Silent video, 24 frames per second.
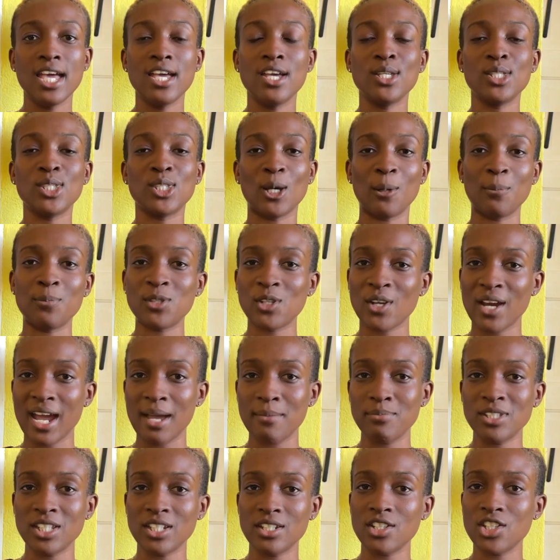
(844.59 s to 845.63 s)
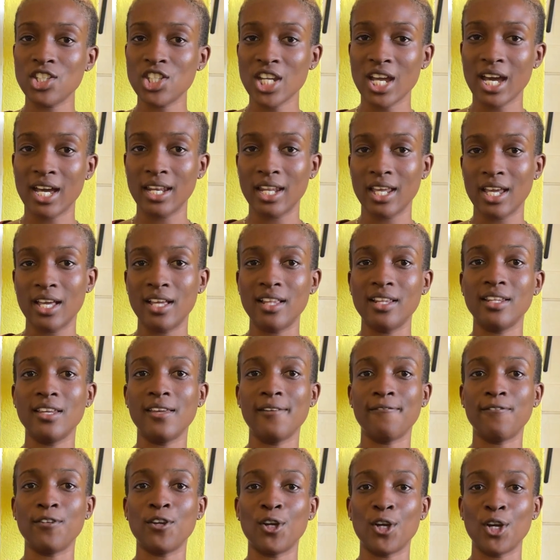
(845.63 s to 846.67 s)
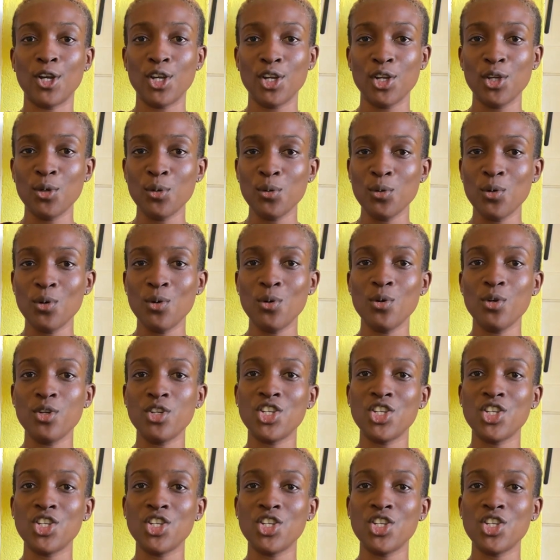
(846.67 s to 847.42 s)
Subscribe to the channel if you're new.